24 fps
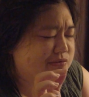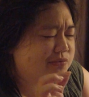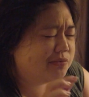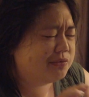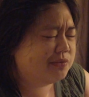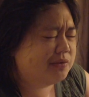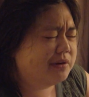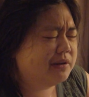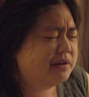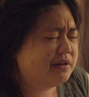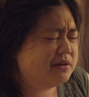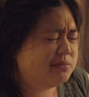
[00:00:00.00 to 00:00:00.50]

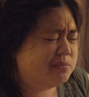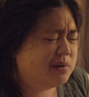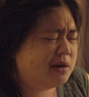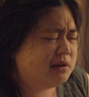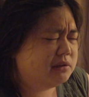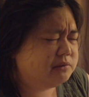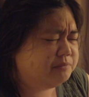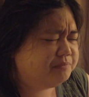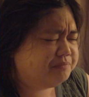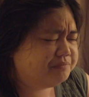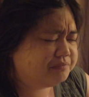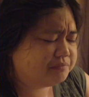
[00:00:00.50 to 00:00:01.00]
really
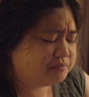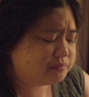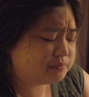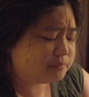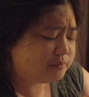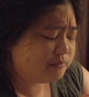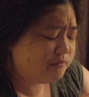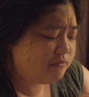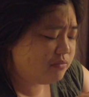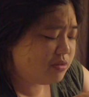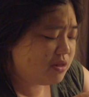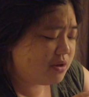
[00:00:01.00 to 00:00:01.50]
well
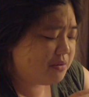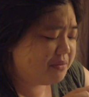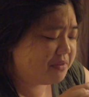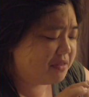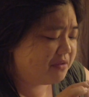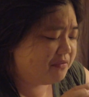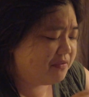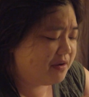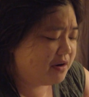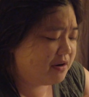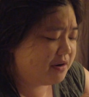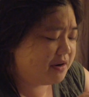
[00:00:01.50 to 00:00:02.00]
with a
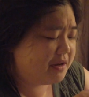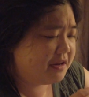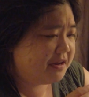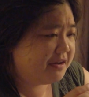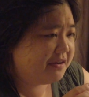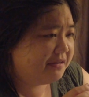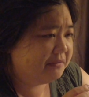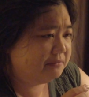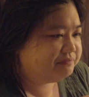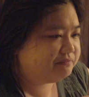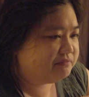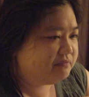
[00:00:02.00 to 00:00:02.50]
very...
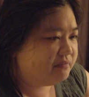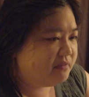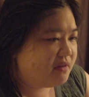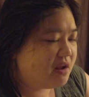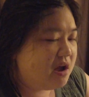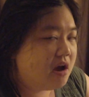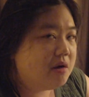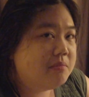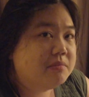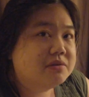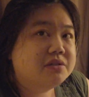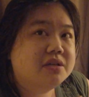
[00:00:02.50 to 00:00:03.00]
I think
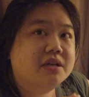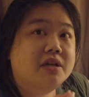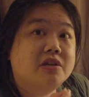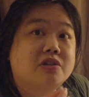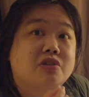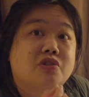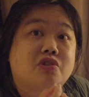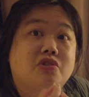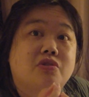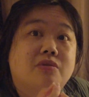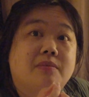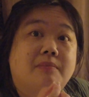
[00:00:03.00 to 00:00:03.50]
I'd want the
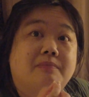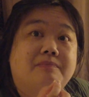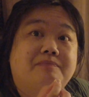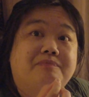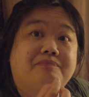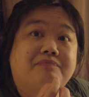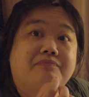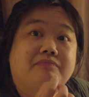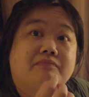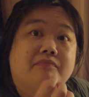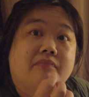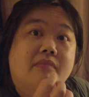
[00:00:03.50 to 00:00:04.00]
coffee
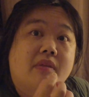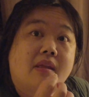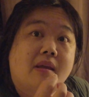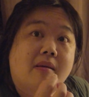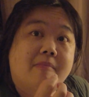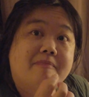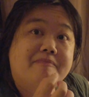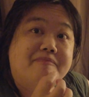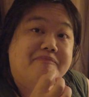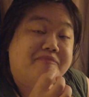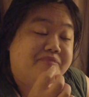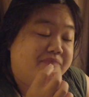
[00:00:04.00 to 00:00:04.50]
most with
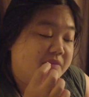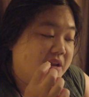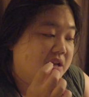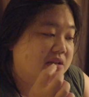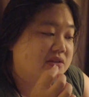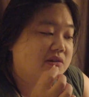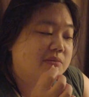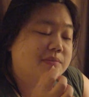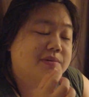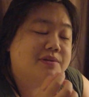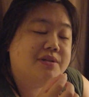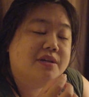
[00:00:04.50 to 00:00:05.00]
that,
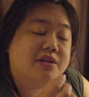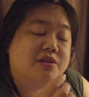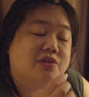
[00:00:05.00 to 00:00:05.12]
personally.